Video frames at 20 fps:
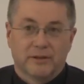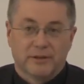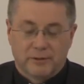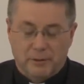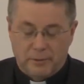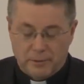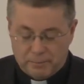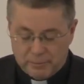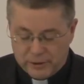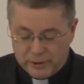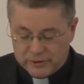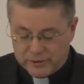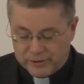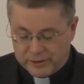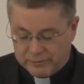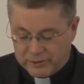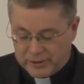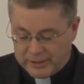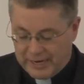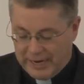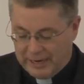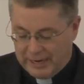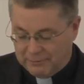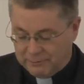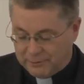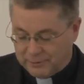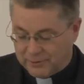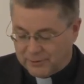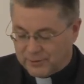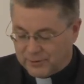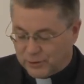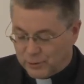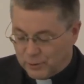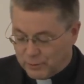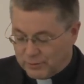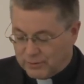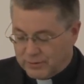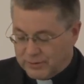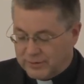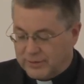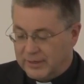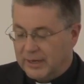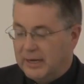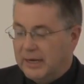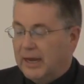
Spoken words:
the administrative staff, the students,